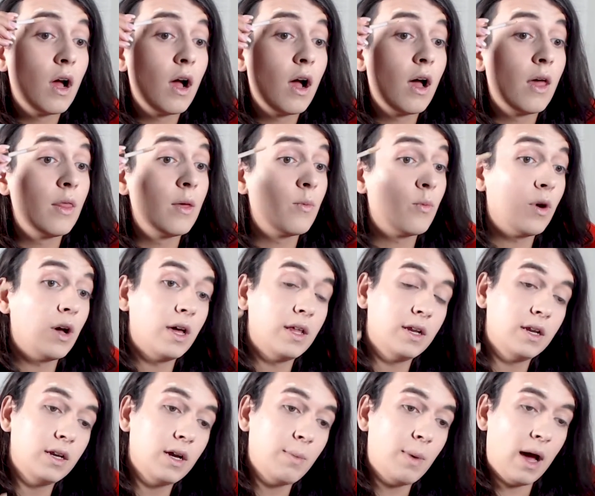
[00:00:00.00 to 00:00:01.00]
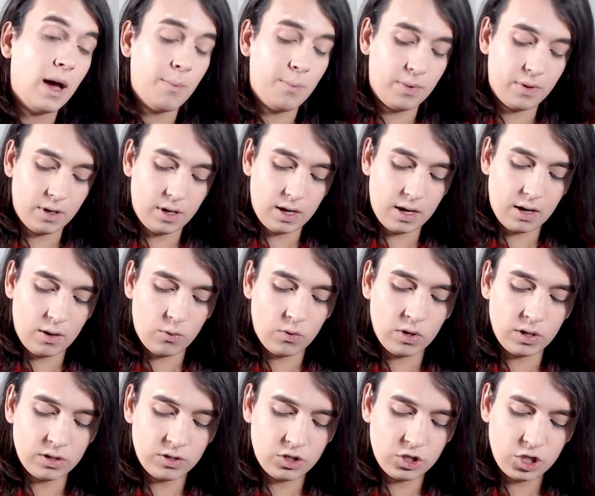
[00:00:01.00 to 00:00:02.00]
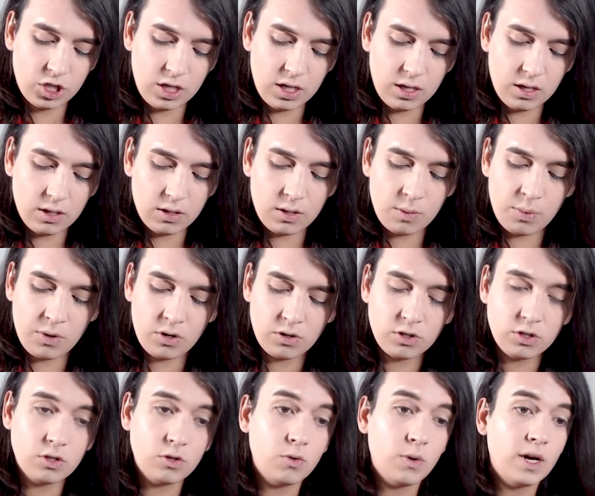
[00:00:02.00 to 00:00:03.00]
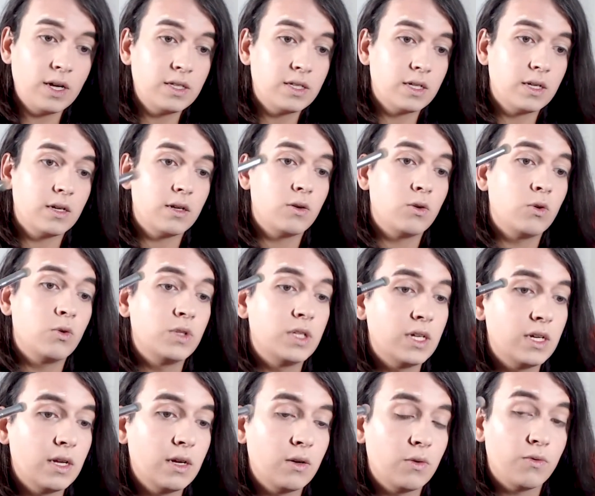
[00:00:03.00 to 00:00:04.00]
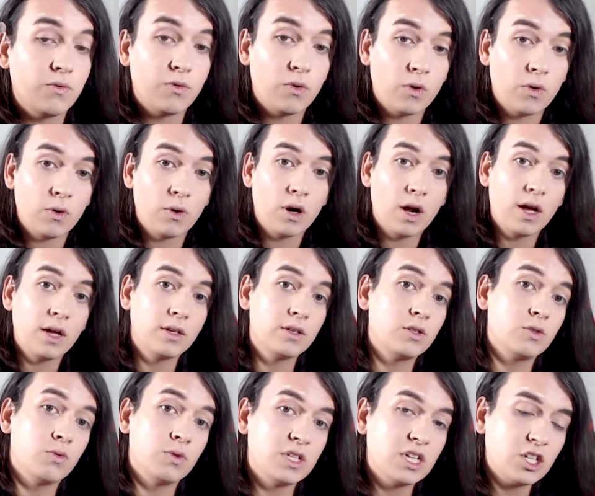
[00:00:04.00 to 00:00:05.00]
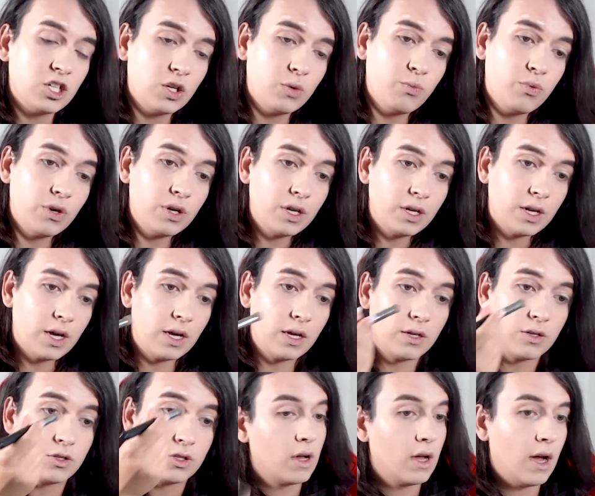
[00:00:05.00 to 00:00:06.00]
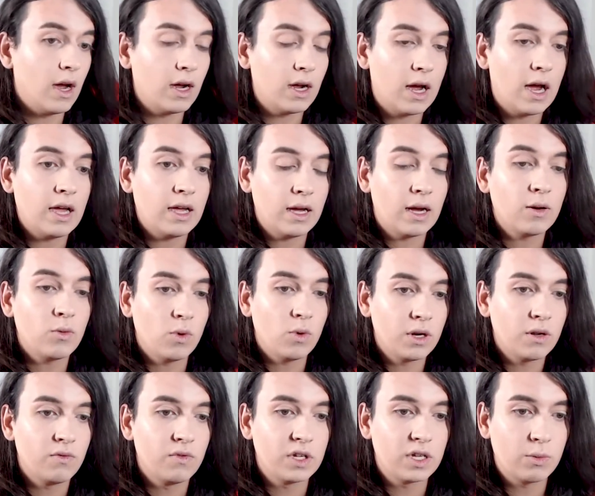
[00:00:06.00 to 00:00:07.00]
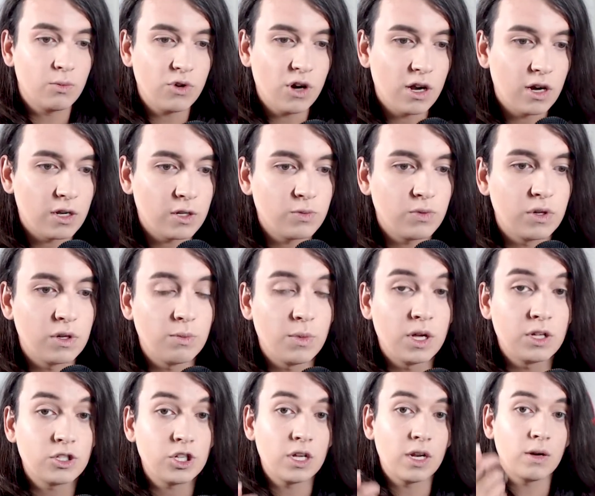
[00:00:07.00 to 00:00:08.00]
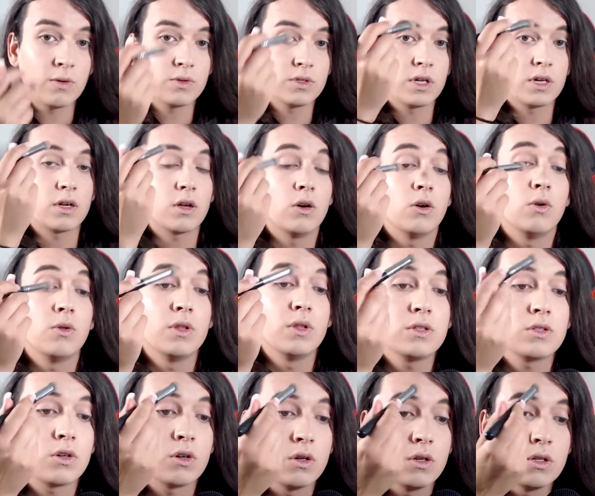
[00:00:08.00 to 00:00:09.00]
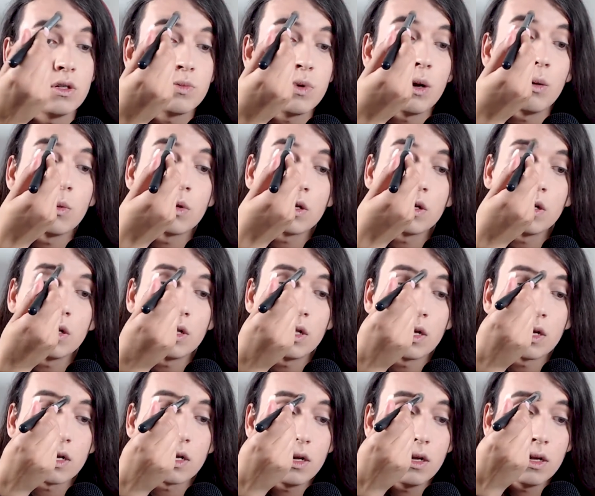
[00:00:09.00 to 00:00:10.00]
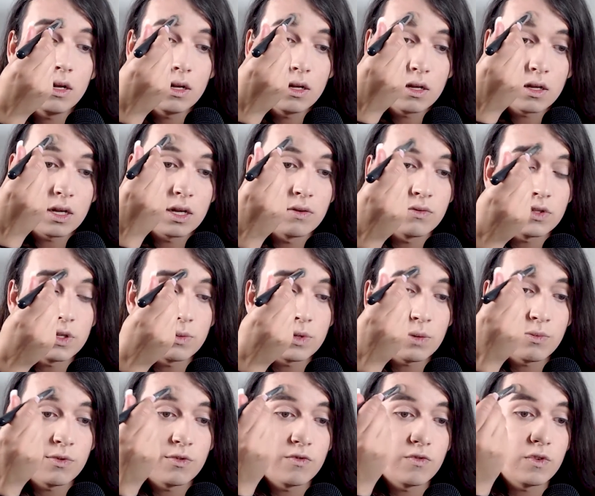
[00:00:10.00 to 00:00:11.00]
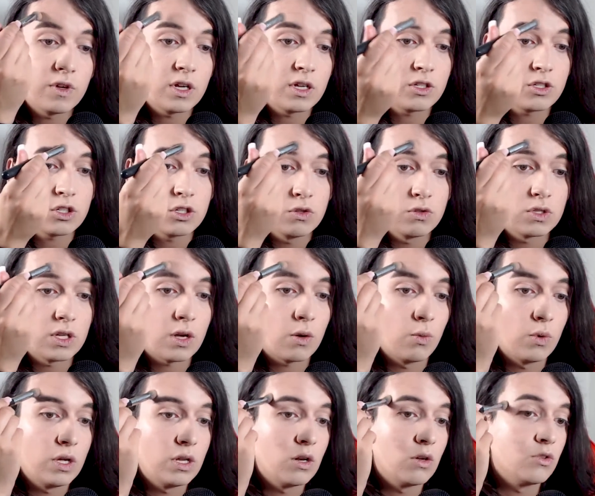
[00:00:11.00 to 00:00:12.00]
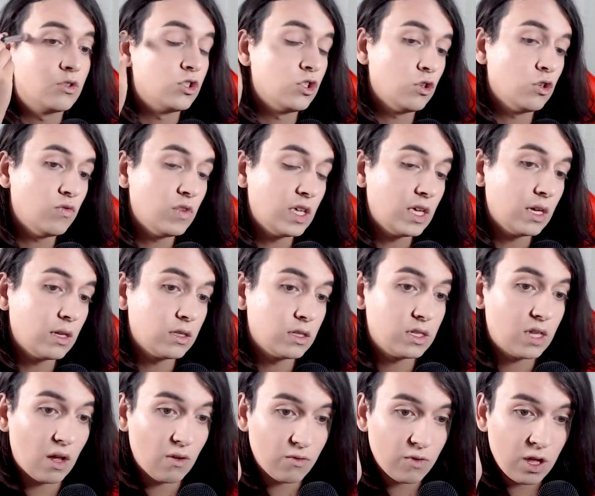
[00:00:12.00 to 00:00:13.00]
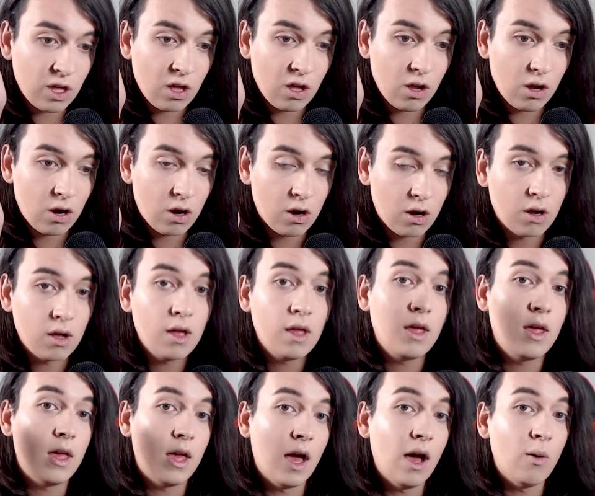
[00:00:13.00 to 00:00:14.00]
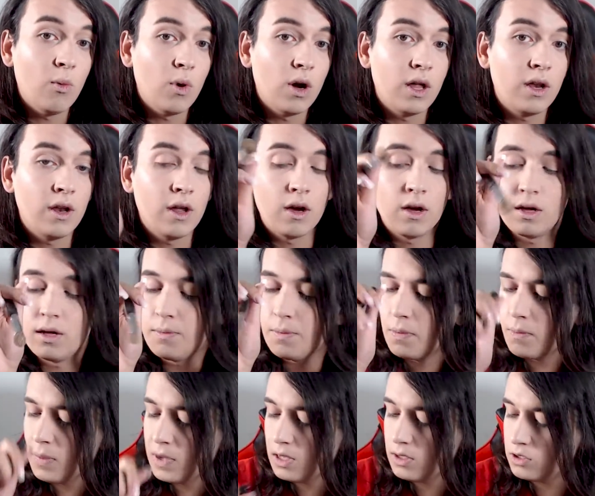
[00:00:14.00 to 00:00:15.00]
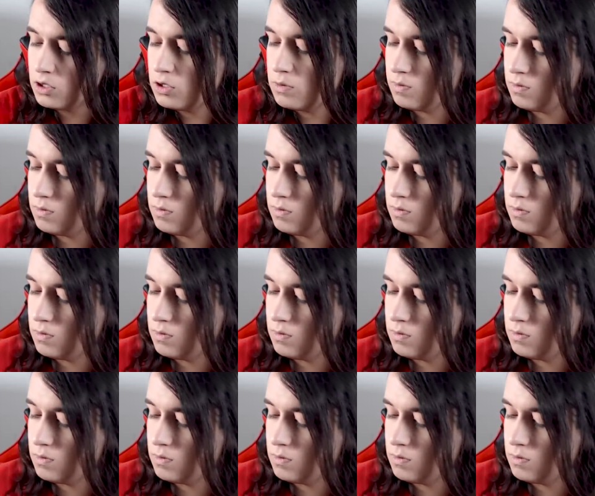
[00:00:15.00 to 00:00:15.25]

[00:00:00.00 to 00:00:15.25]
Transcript: And then what ended up happening was the person who did it for us was actually pretty nice. I wanted vegan products pretty much. And I was like, oh, this girl is probably gonna like give some type of excuse like we don't do vegan stuff here and whatnot. But